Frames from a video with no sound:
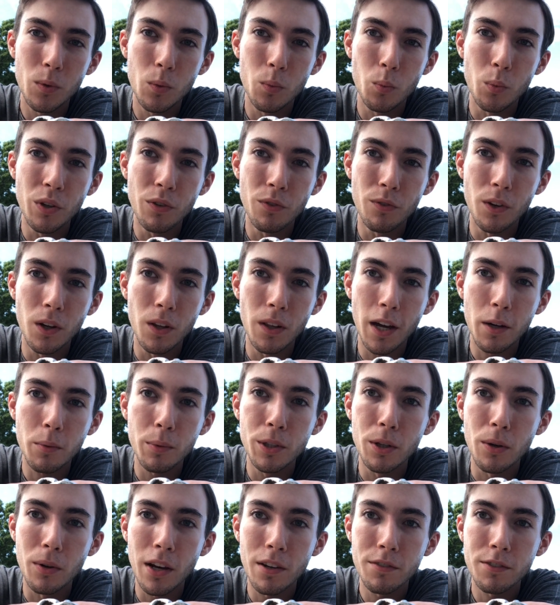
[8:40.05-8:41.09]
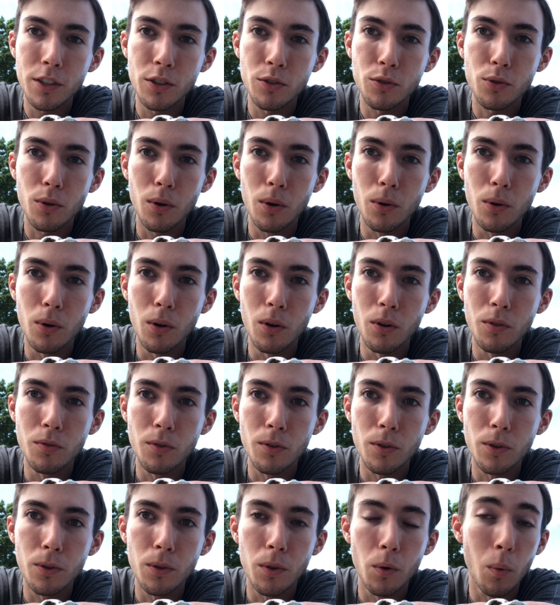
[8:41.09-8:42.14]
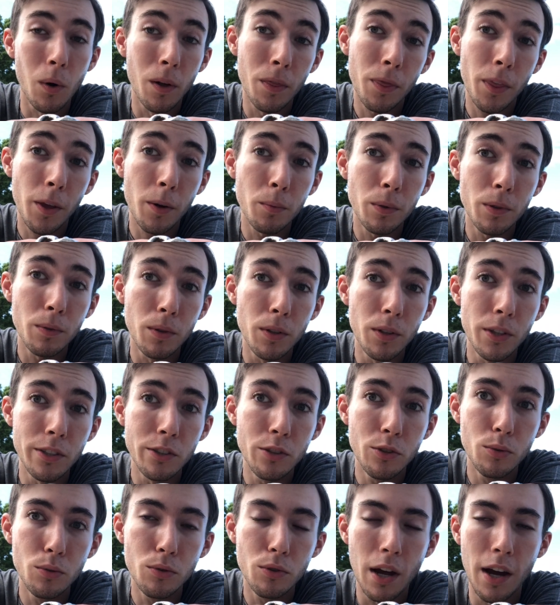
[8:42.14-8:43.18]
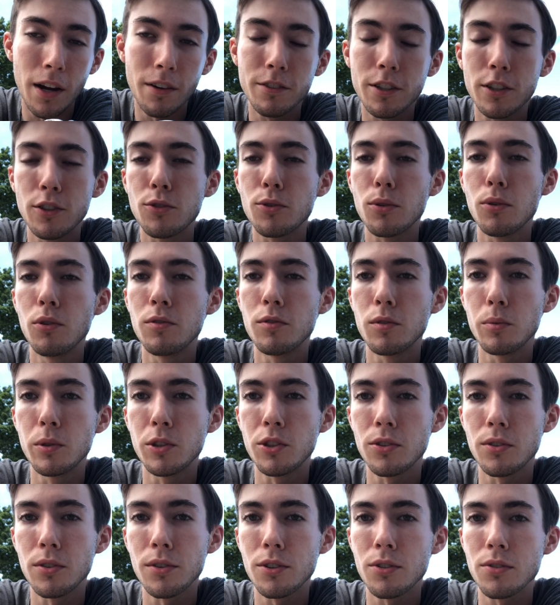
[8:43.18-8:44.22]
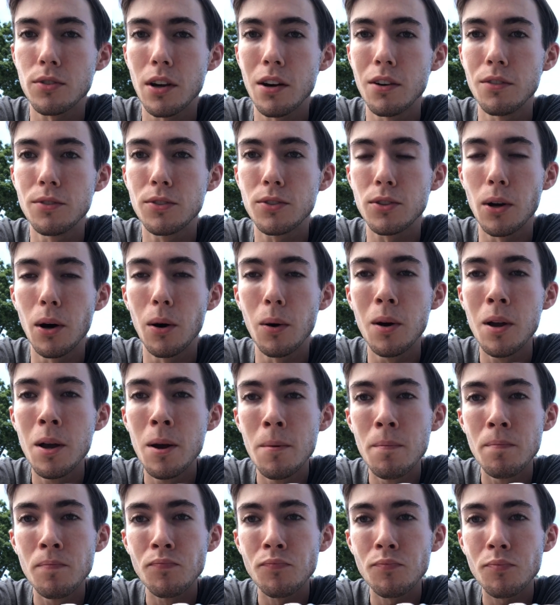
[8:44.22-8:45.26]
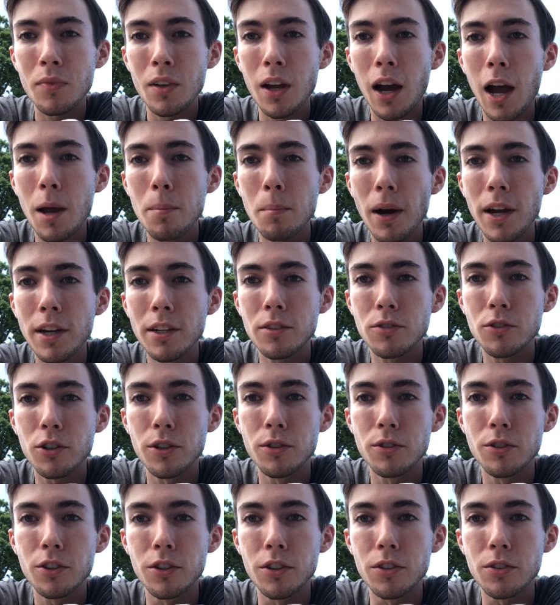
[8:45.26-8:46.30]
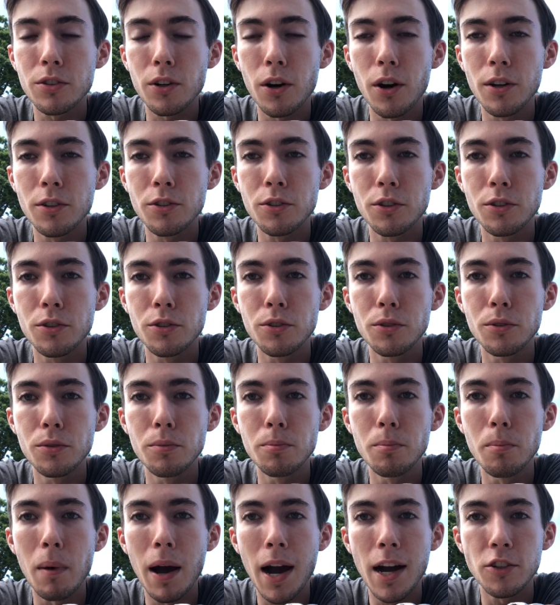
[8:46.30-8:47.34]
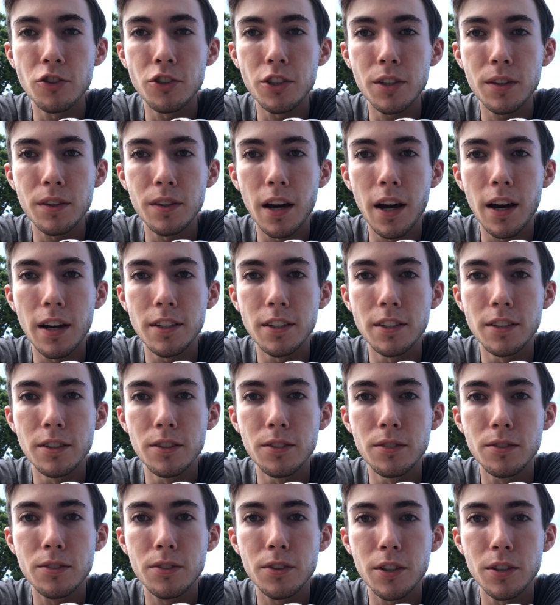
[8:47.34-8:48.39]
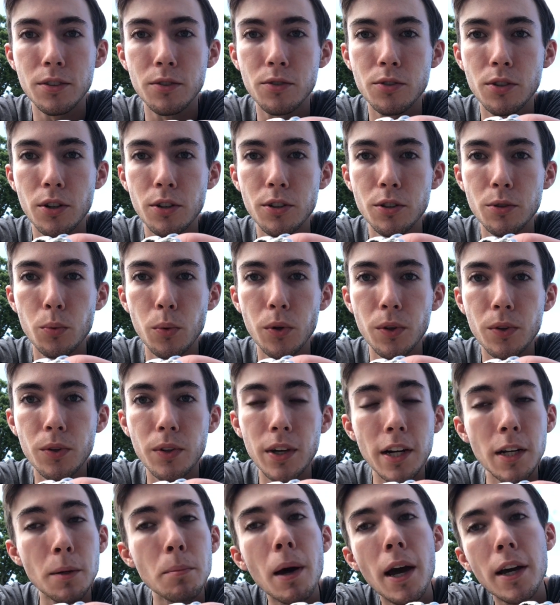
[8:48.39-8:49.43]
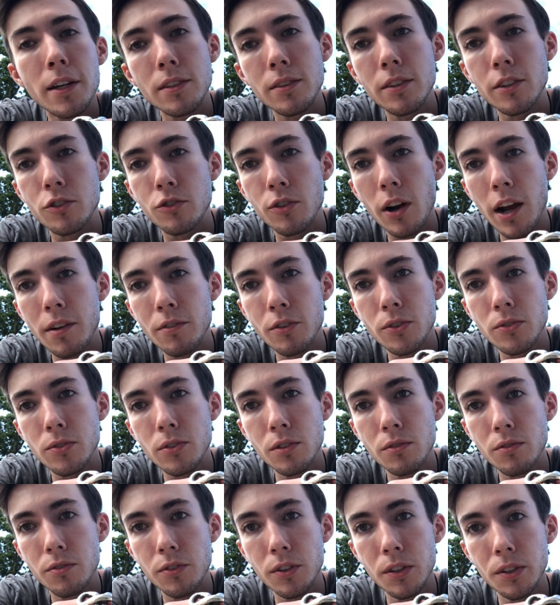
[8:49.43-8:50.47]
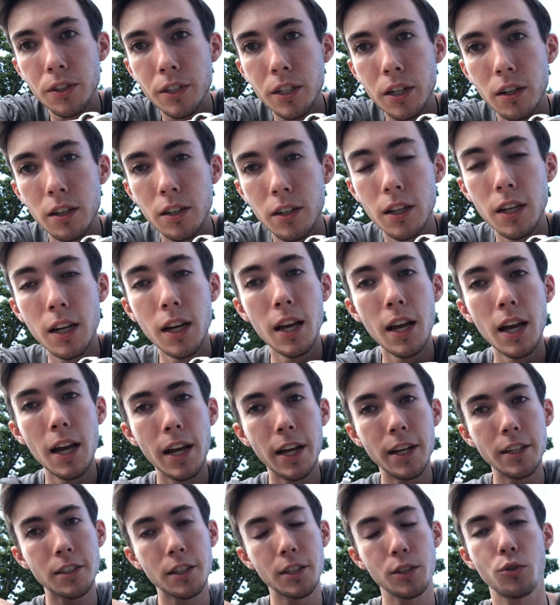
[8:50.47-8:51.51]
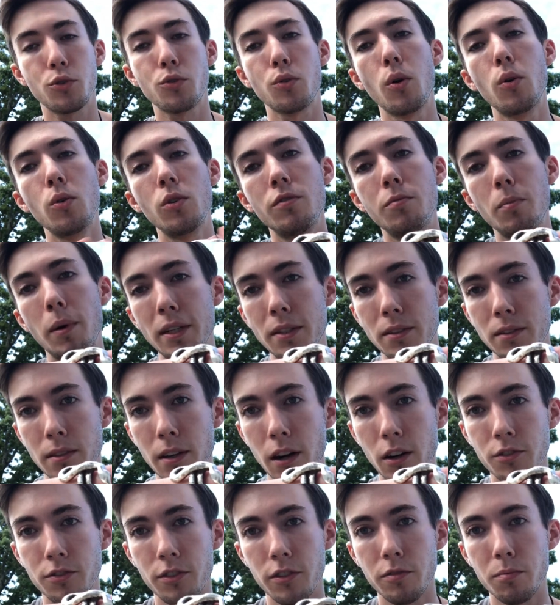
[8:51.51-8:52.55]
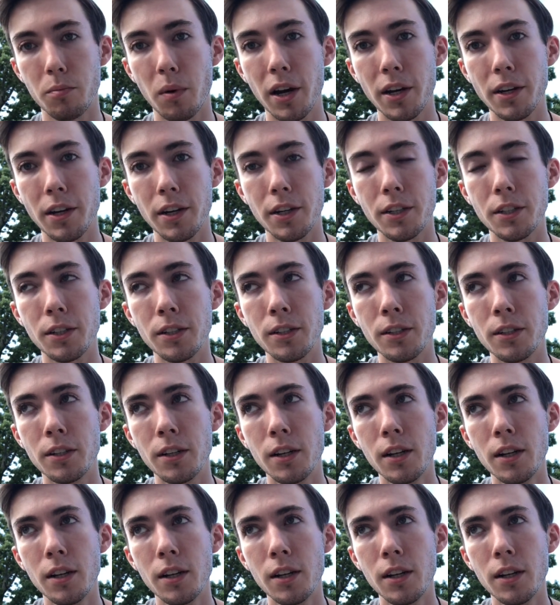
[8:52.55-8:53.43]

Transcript: we feel like we don't have control over the one thing we really do have control over, which is ourselves. So I might turn to this card to do magic that is concerned with getting back in the driver's seat, feeling in control of myself, of my inner